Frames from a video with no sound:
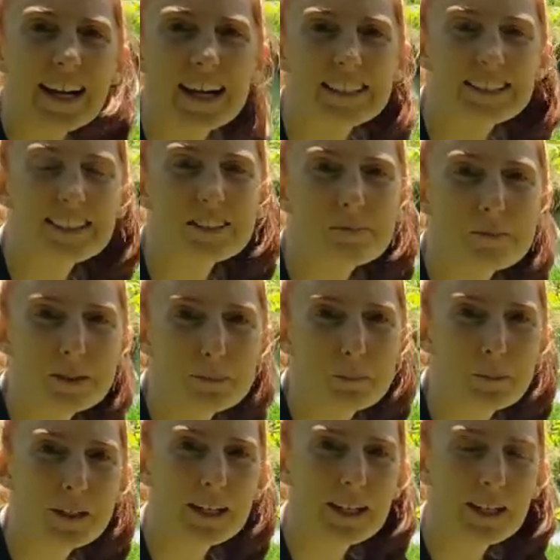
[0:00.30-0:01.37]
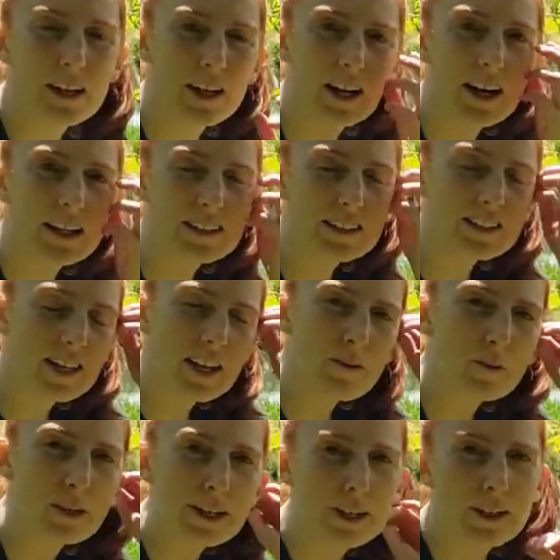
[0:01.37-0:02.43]
guys, it's Miss Bree here, and today
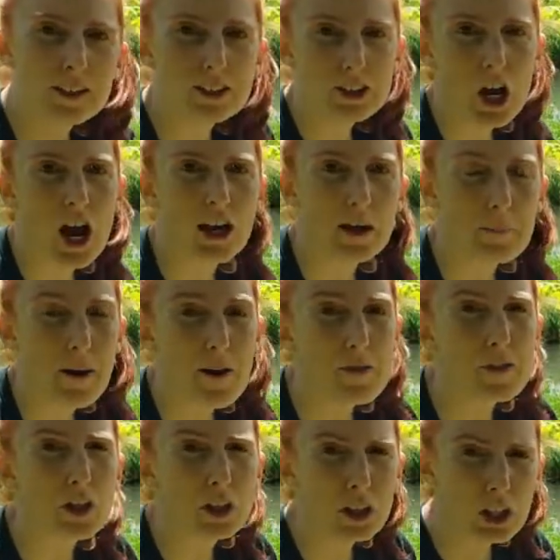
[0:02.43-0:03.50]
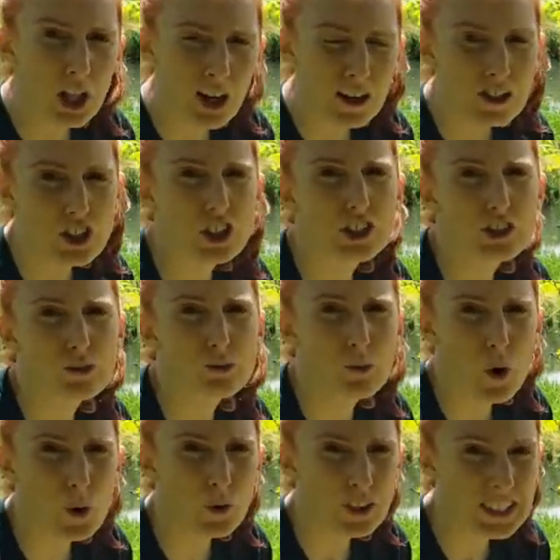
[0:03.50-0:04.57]
we're here to talk about the largest
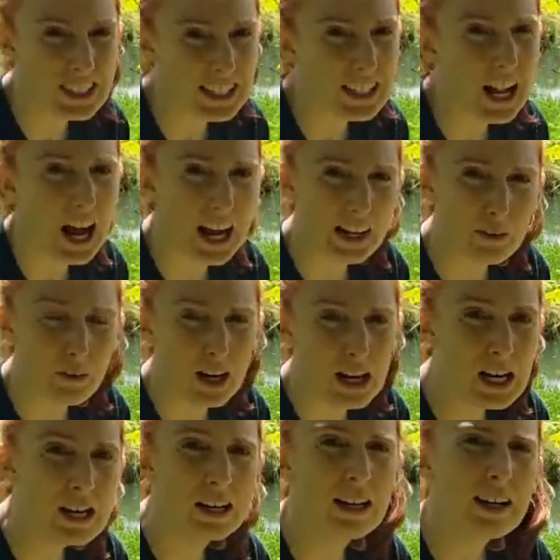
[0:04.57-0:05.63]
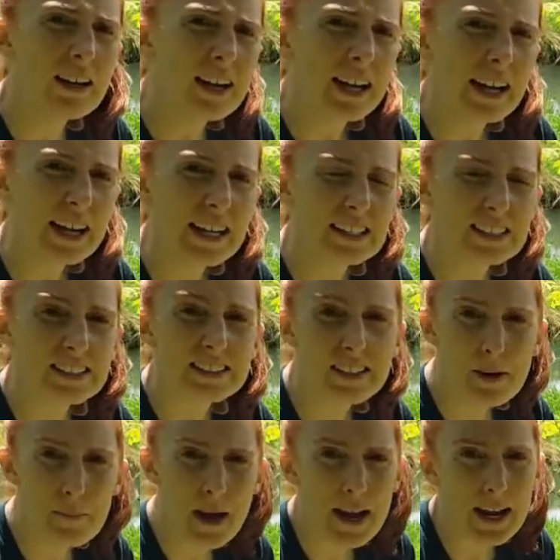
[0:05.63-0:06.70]
rodent in Iowa. It's
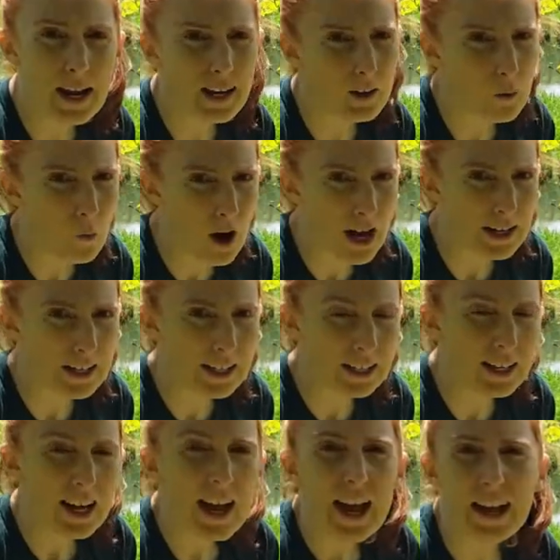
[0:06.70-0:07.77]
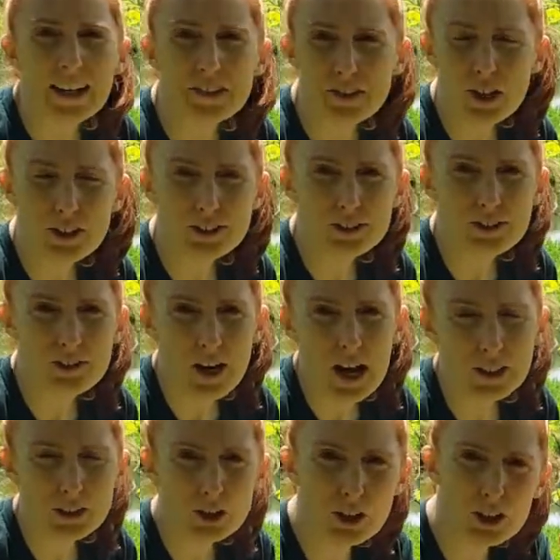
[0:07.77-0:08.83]
semi-aquatic, and it's also
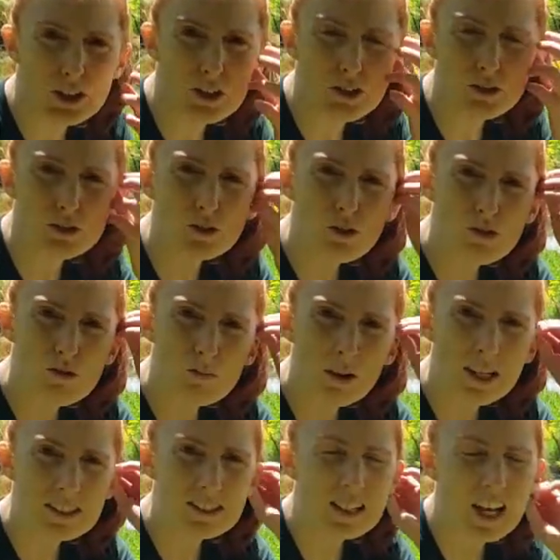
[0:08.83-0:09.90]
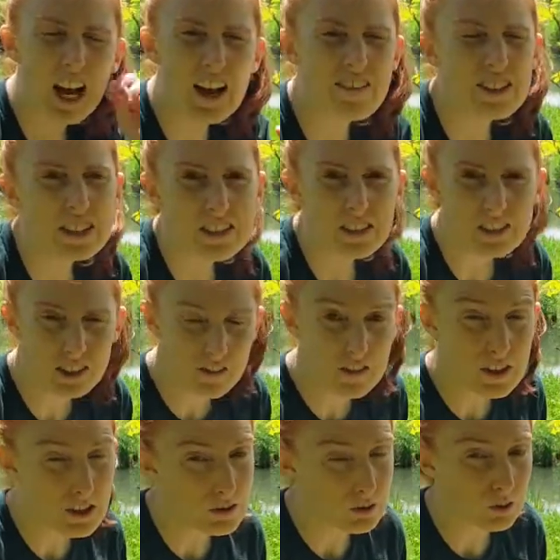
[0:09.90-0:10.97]
nocturnal, so you may see evidence of
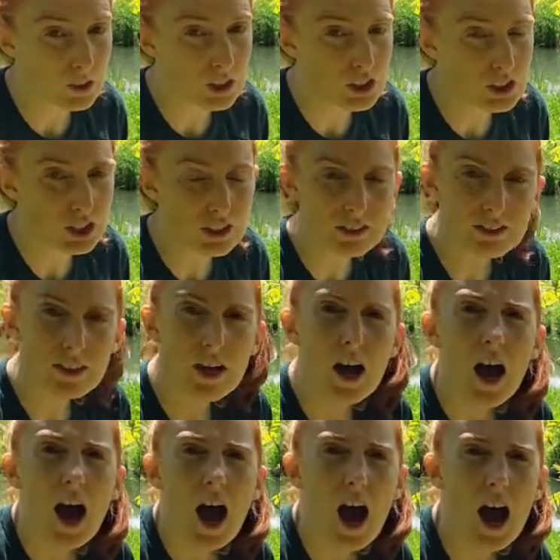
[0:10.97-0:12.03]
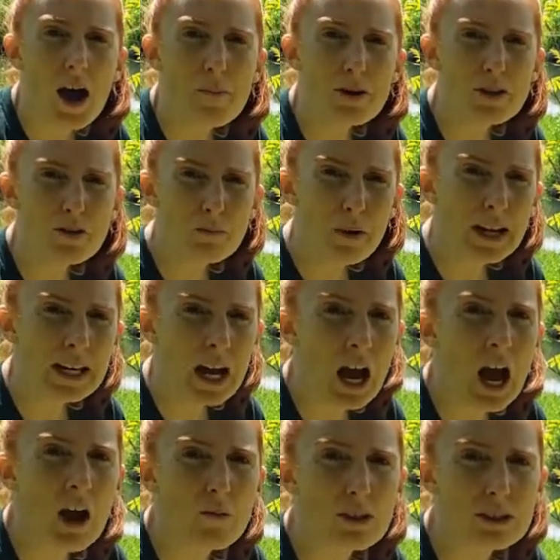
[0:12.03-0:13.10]
these creatures, uh, but you may
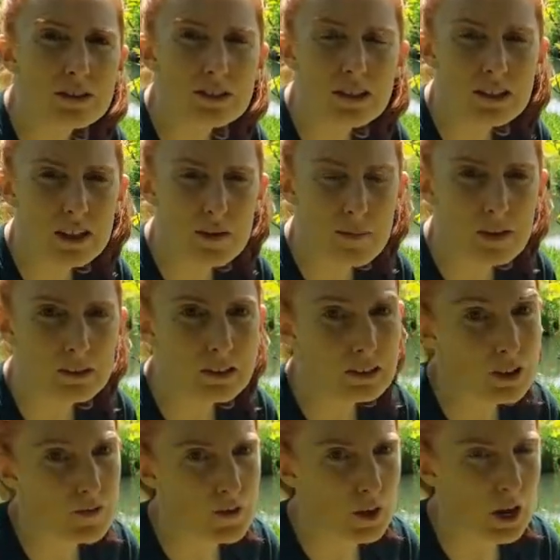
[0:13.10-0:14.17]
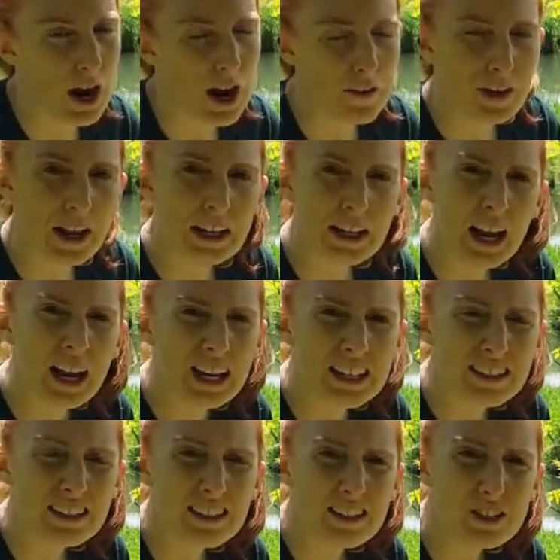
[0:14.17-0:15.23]
not always see them unless if you're out at night.
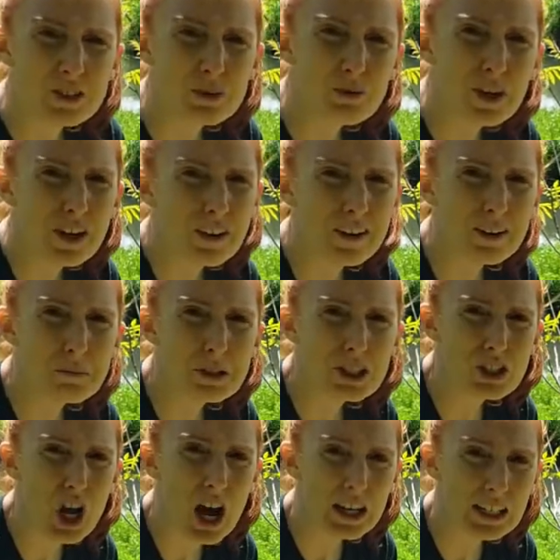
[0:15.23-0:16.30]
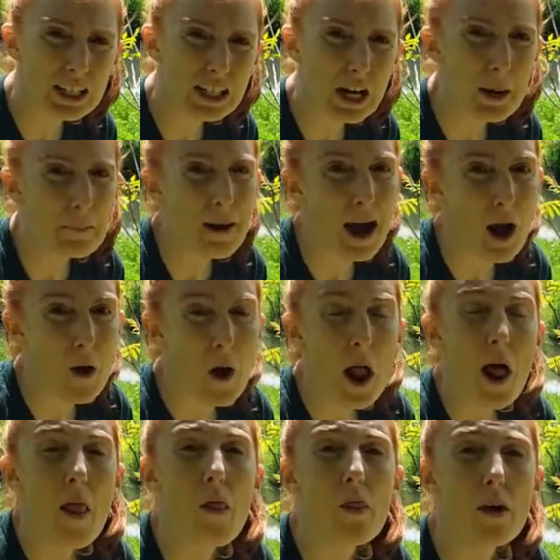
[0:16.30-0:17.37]
So we are going to be talking about
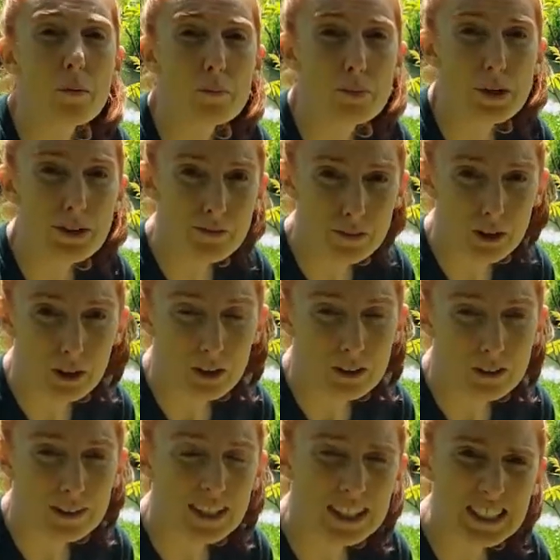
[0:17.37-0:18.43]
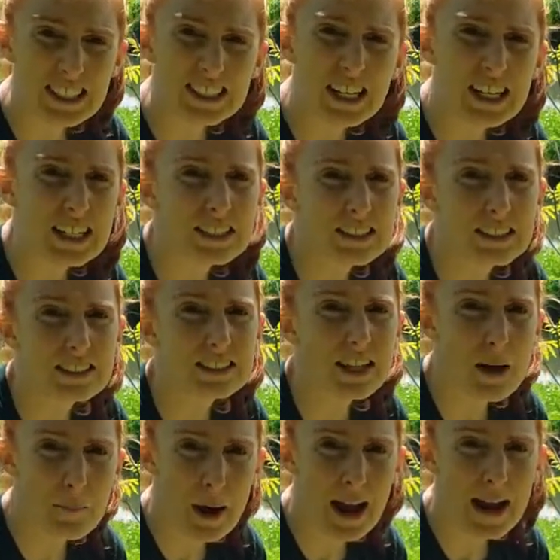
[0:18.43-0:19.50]
the beaver. Like I said, it's a
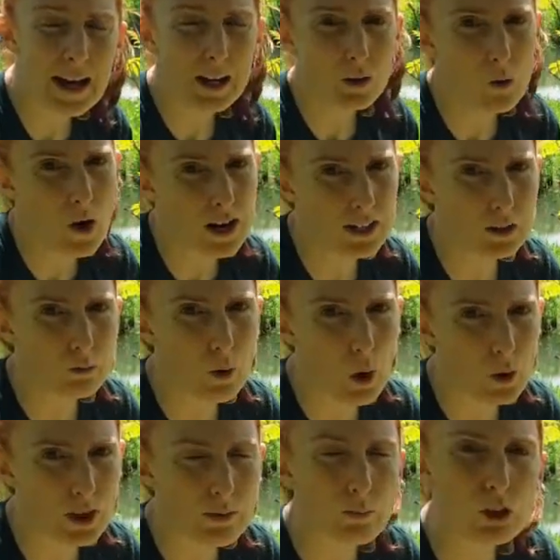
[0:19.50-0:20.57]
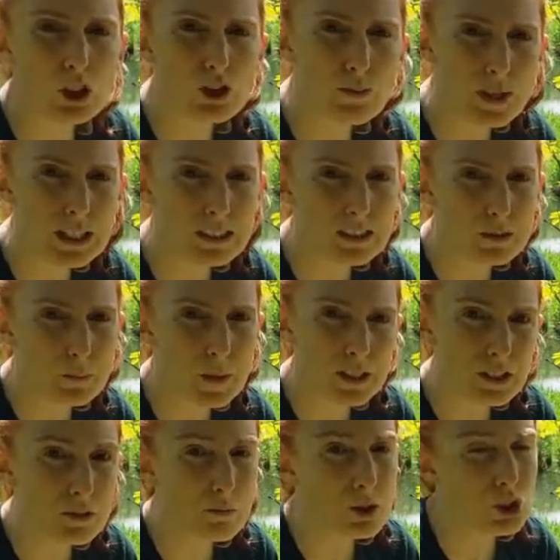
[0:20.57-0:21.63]
semi-aquatic rodent, which means it spends
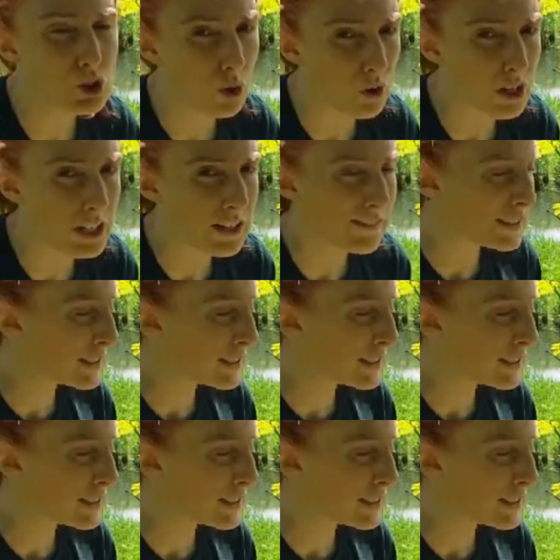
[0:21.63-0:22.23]
the majority of